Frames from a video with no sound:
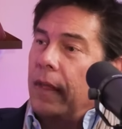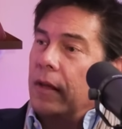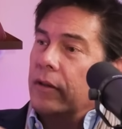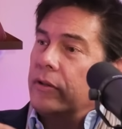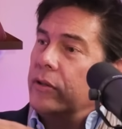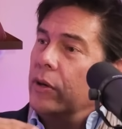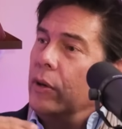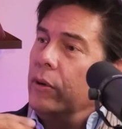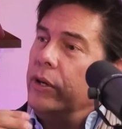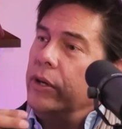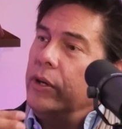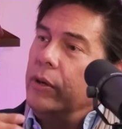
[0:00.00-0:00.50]

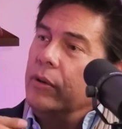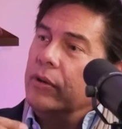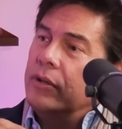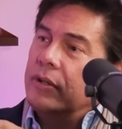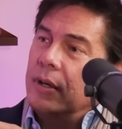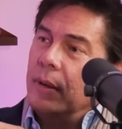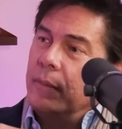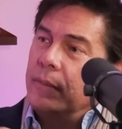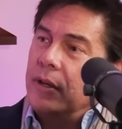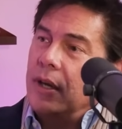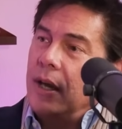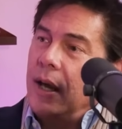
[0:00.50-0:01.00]
So huge
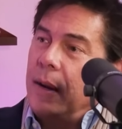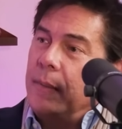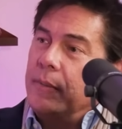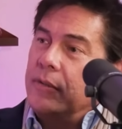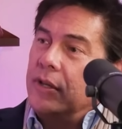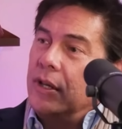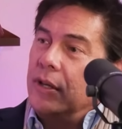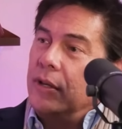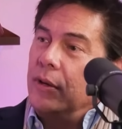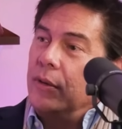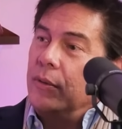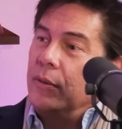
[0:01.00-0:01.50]

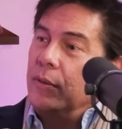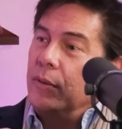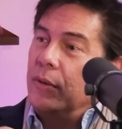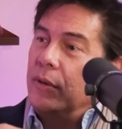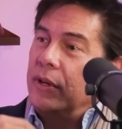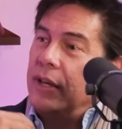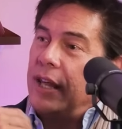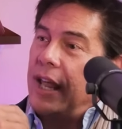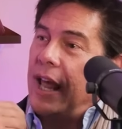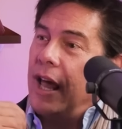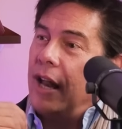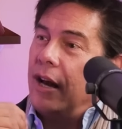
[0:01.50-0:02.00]
sometimes that you
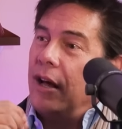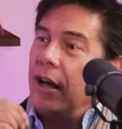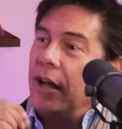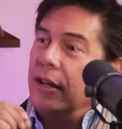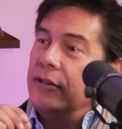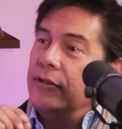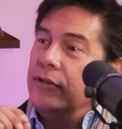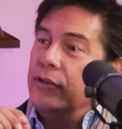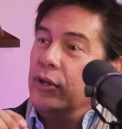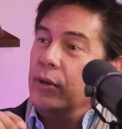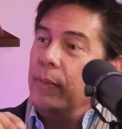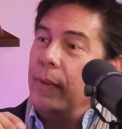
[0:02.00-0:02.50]

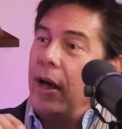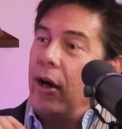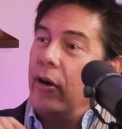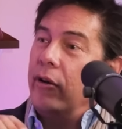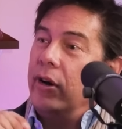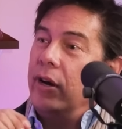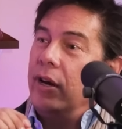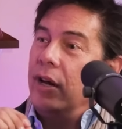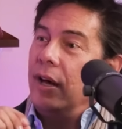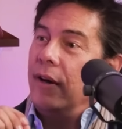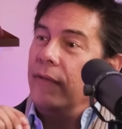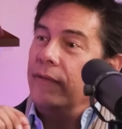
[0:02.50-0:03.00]
cannot zoom
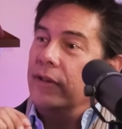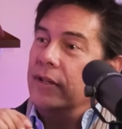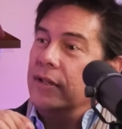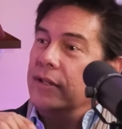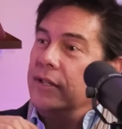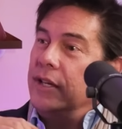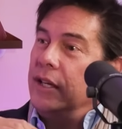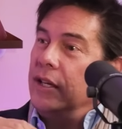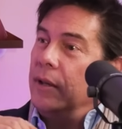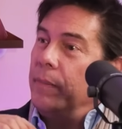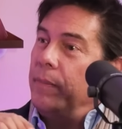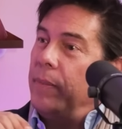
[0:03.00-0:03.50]
out enough to
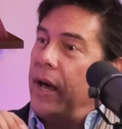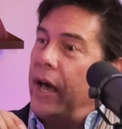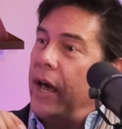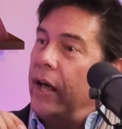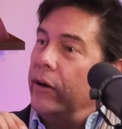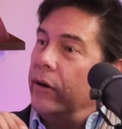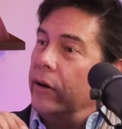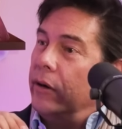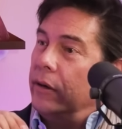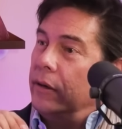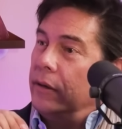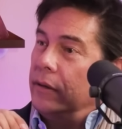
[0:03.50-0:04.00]
see the
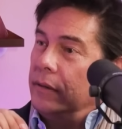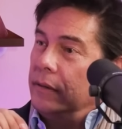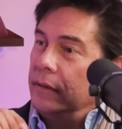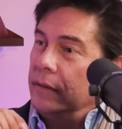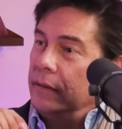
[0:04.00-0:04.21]
pattern.